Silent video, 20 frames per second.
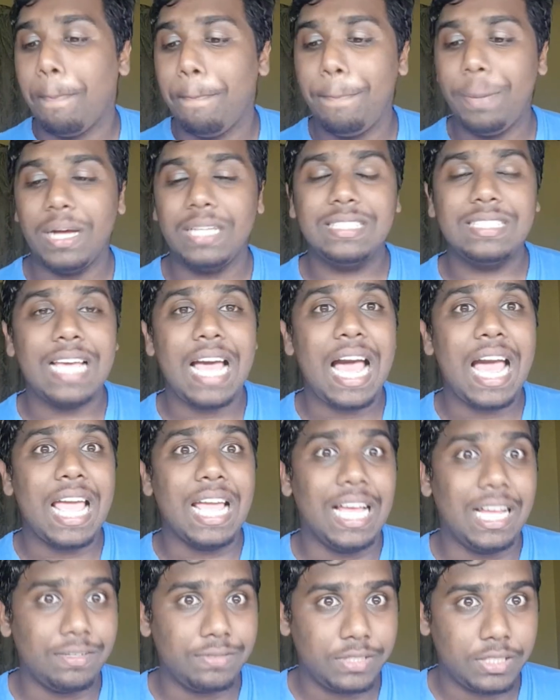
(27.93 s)
But I
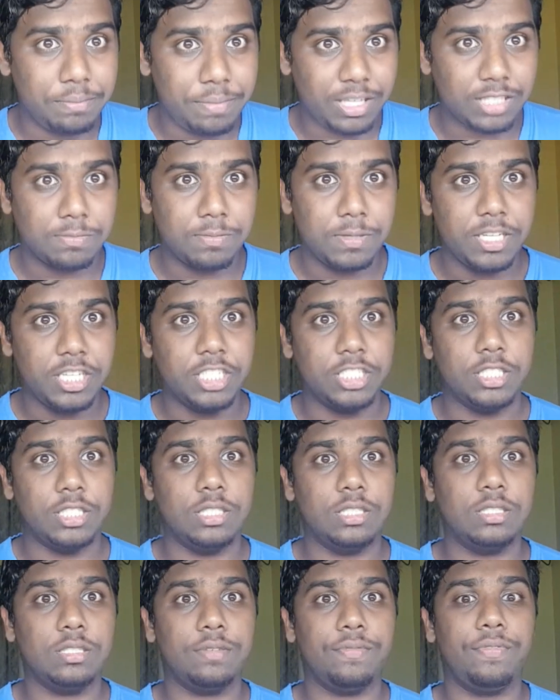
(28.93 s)
have some
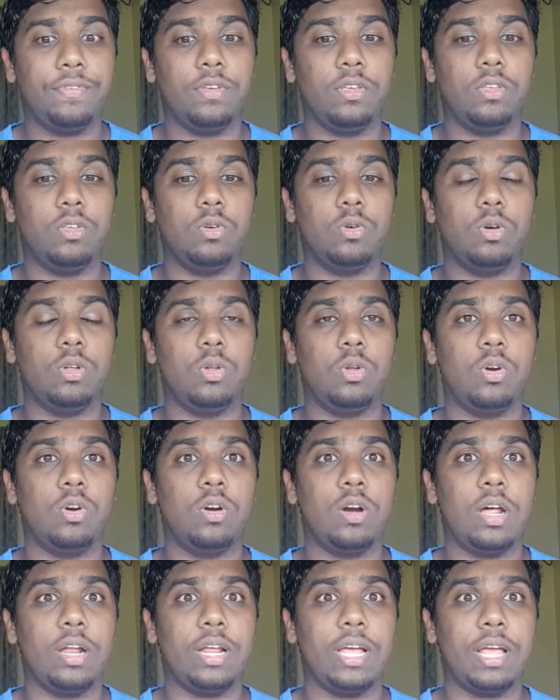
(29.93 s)
explanations for you all, or
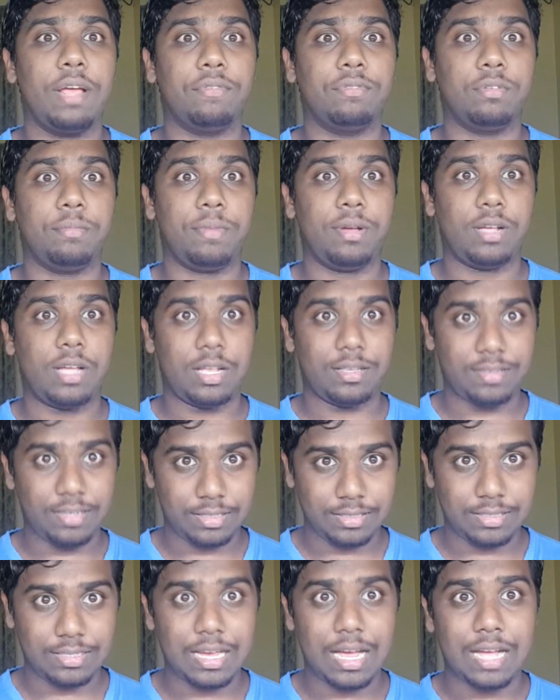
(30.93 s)
rather, I have some
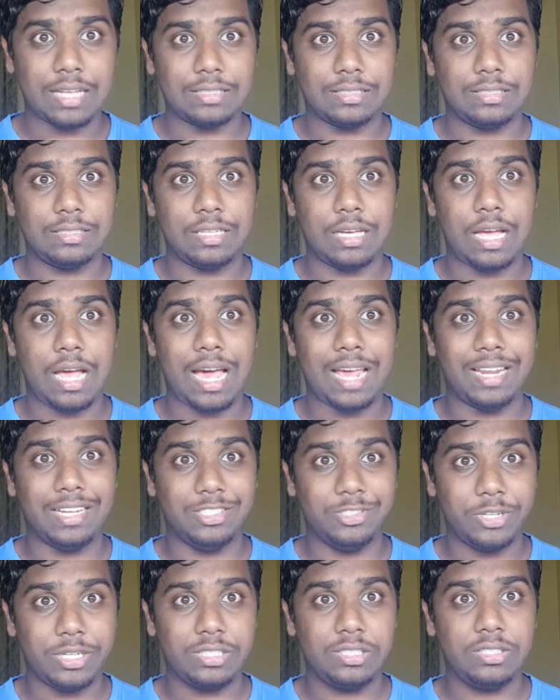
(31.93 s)
things to answer and
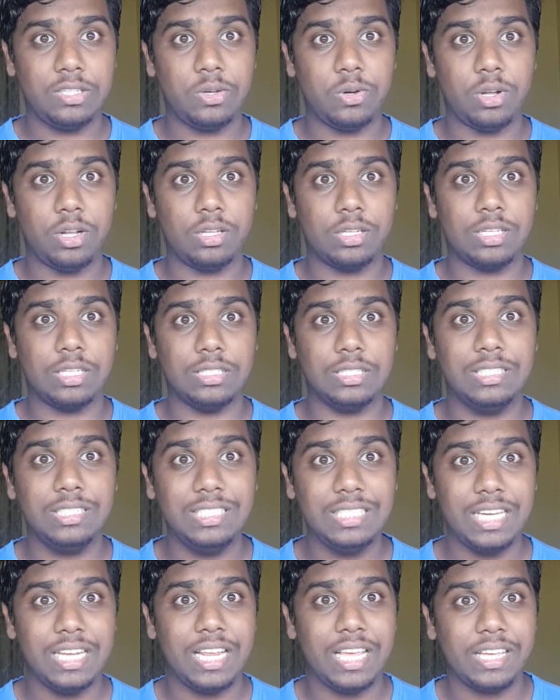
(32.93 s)
address you all
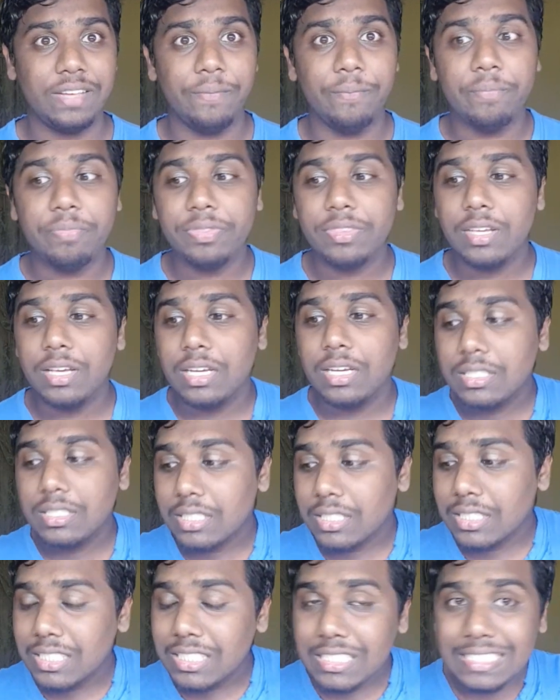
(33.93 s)
concerning
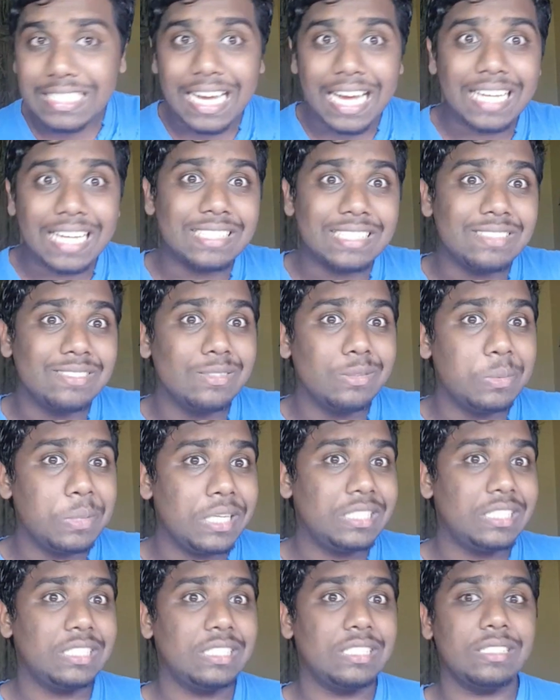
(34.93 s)
the channel,
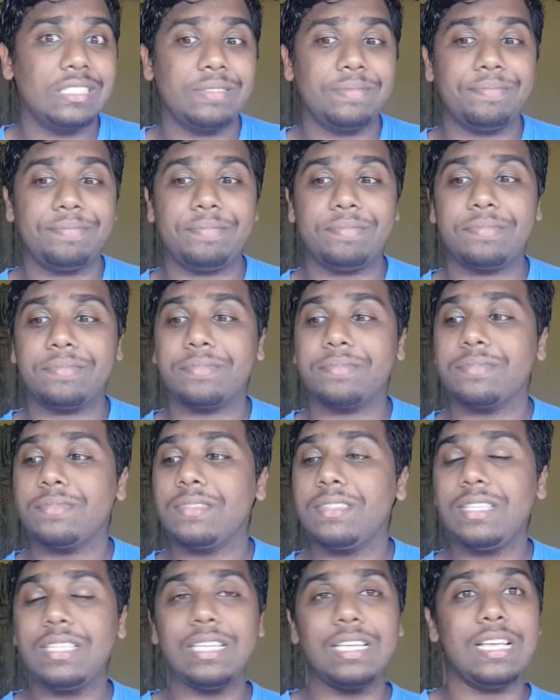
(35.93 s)
which
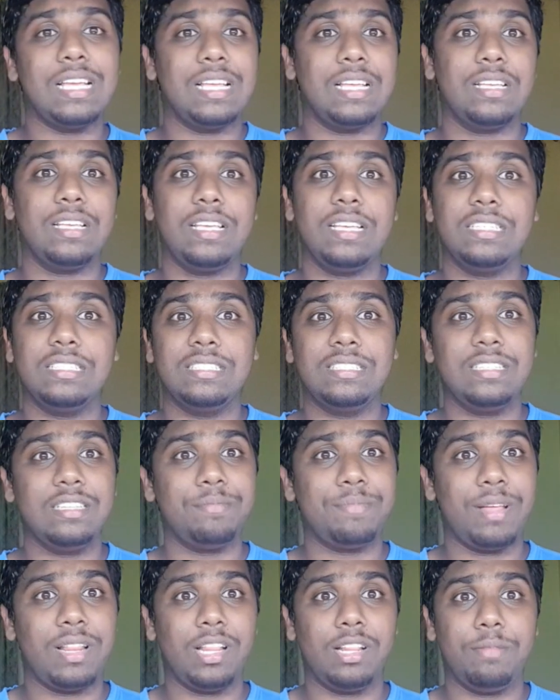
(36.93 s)
is still
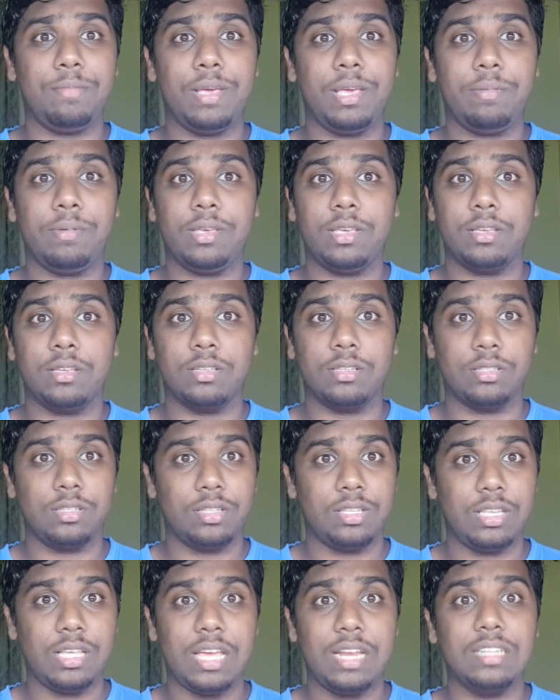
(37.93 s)
my little baby.
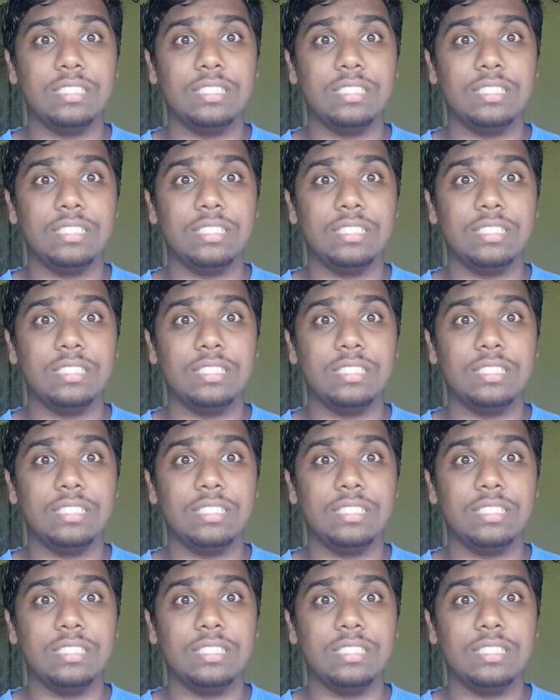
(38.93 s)
It